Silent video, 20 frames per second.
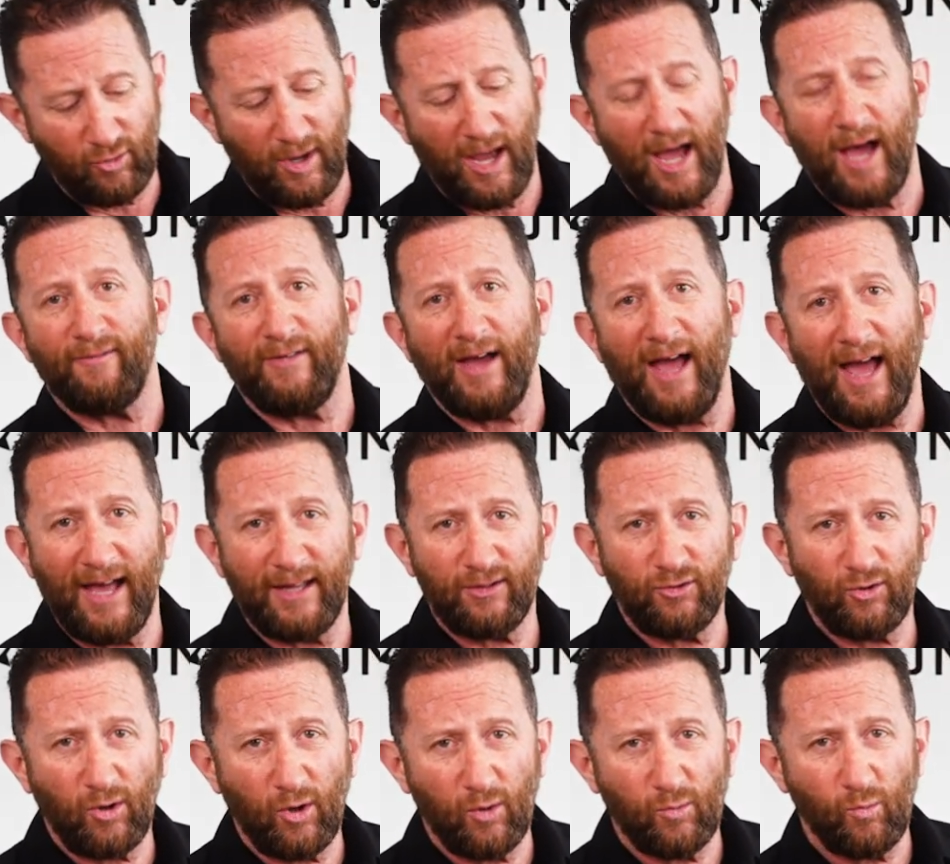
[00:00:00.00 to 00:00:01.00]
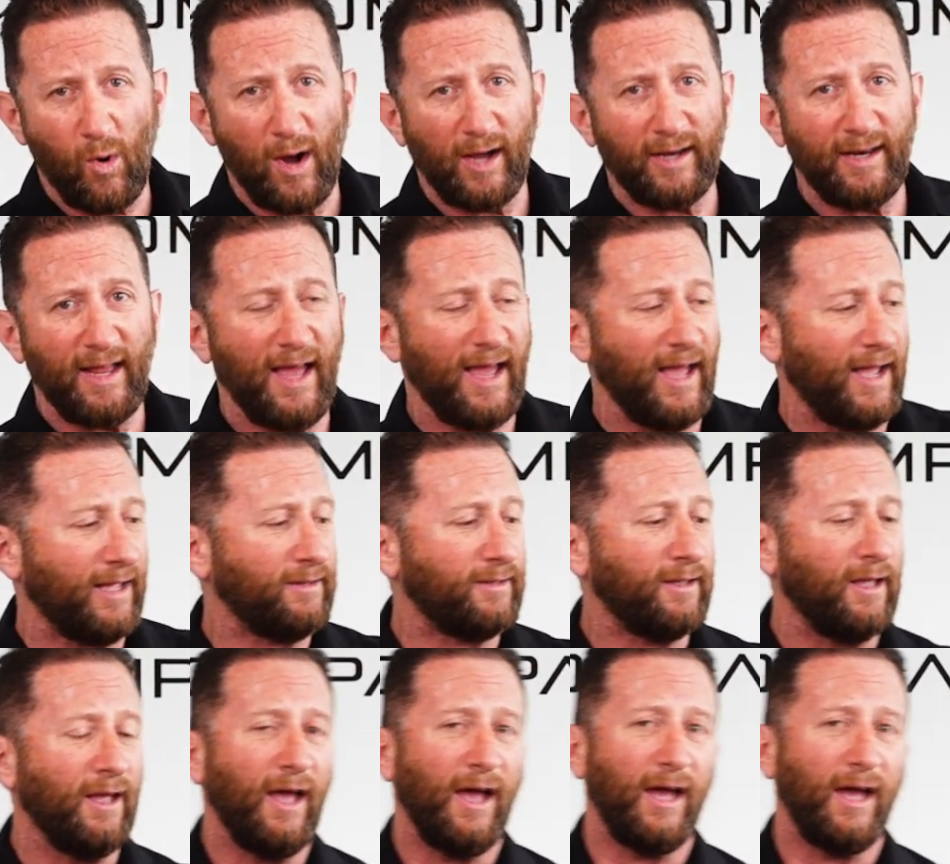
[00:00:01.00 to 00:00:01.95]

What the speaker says: You have a handle on one end